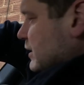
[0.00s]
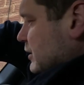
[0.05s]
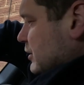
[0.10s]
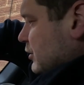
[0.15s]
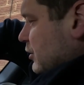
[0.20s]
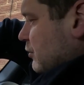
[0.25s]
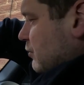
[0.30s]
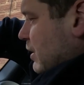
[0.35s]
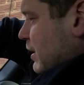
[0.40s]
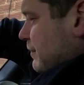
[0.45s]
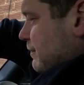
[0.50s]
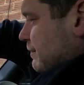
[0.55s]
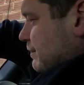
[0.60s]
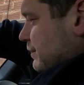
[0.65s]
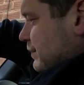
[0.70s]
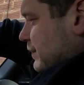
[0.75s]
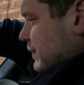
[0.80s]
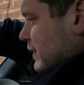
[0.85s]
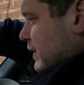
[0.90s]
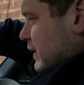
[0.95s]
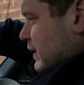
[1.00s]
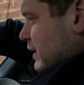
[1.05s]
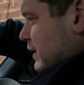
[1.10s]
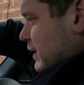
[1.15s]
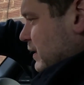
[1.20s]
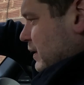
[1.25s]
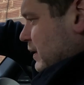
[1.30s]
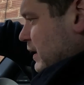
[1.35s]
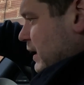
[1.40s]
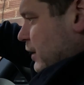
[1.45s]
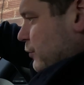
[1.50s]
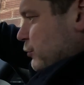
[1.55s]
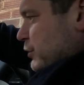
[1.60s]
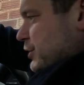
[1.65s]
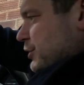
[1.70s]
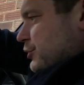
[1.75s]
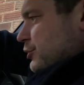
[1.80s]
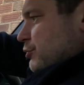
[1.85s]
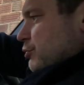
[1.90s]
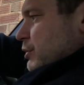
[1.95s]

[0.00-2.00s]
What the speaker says: So now we need